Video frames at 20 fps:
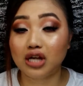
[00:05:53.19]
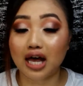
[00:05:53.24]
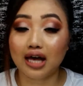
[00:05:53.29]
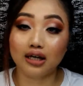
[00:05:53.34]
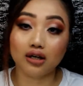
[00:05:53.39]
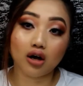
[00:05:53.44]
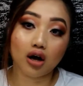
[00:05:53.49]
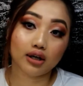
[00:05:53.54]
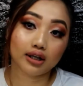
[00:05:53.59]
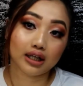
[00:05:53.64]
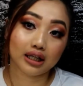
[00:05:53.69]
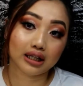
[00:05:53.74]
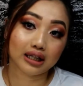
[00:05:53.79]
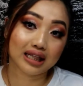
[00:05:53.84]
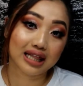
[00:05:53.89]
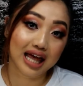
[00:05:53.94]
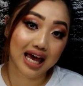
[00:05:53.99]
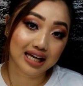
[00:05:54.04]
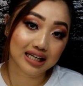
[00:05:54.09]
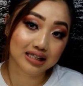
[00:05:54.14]
Iconic
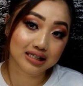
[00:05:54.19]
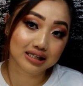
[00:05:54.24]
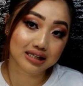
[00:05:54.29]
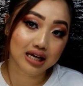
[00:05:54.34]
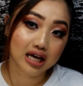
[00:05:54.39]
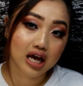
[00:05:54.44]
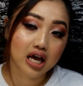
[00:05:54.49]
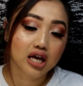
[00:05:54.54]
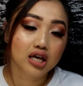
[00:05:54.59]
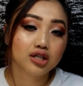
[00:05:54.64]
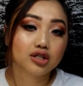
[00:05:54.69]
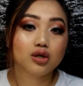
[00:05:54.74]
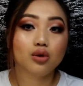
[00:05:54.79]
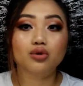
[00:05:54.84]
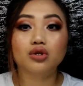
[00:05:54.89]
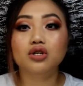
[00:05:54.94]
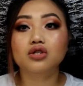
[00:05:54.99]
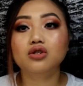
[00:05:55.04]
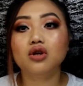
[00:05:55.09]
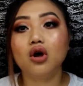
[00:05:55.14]
Lights.
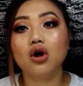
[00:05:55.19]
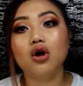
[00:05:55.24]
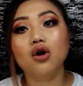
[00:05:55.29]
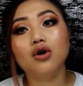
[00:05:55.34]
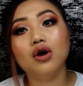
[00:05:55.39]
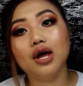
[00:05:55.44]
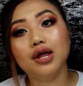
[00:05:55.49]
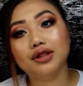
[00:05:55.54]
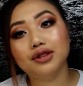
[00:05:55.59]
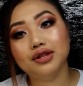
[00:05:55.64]
So these are